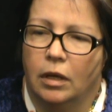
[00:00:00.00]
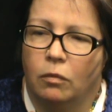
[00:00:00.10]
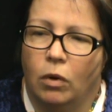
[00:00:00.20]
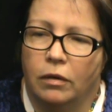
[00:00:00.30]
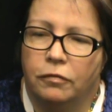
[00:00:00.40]

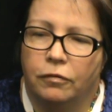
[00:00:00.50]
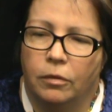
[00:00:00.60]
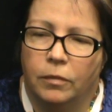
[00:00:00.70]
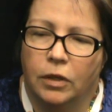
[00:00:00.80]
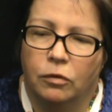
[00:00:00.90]
One
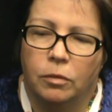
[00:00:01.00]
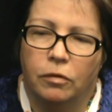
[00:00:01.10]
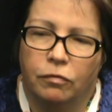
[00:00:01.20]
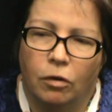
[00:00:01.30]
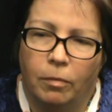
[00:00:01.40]
from the group
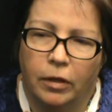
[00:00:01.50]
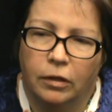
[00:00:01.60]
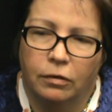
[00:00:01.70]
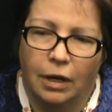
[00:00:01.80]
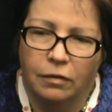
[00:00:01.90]
of Robert
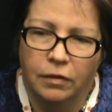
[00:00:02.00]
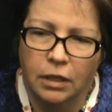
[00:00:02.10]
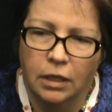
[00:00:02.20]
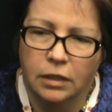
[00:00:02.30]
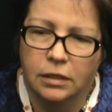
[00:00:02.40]

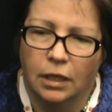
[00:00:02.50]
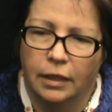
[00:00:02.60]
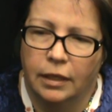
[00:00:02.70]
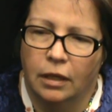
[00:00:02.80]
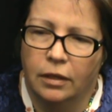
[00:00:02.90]
Kralovics and
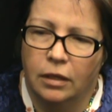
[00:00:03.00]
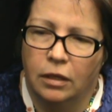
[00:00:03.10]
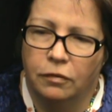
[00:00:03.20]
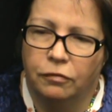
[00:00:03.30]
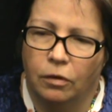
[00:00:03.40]
the
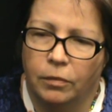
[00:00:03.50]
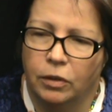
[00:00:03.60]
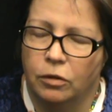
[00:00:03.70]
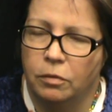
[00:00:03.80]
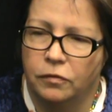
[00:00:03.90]
other from the
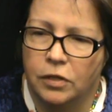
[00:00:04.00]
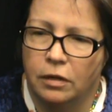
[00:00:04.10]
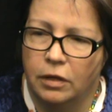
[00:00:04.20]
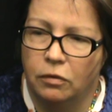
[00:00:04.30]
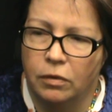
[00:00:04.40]
group of
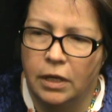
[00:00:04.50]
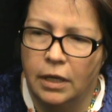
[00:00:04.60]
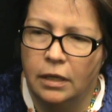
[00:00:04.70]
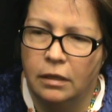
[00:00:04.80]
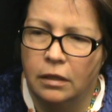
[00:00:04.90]
Tony
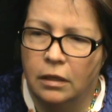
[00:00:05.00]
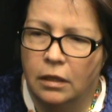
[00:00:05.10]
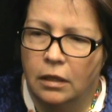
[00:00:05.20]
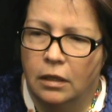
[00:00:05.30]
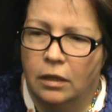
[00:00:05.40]
Green,
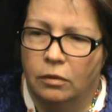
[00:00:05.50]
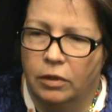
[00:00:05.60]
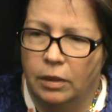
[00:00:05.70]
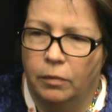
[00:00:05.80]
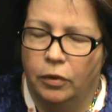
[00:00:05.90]
with
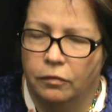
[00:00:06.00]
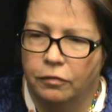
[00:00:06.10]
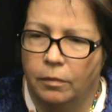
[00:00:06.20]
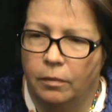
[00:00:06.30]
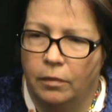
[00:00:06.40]
input
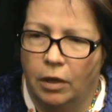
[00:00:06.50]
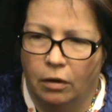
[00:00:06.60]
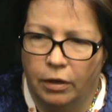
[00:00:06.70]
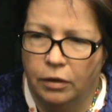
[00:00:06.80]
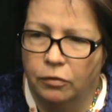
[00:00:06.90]
from
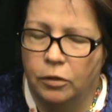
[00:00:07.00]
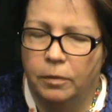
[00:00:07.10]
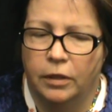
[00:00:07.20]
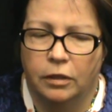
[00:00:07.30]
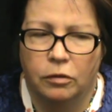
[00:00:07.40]
our own group
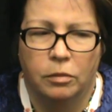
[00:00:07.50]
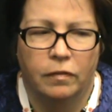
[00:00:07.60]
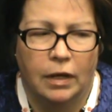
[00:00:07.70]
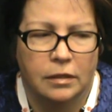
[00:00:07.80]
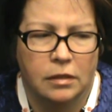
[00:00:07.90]
and the group of
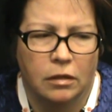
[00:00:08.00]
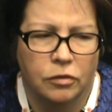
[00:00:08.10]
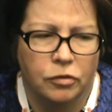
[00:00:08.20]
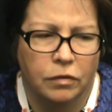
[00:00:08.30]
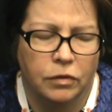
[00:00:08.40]

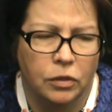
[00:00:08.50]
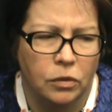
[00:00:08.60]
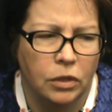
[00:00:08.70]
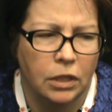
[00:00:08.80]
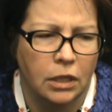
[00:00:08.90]
Alessandro
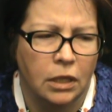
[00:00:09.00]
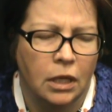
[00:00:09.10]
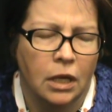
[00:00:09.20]
Vanucci,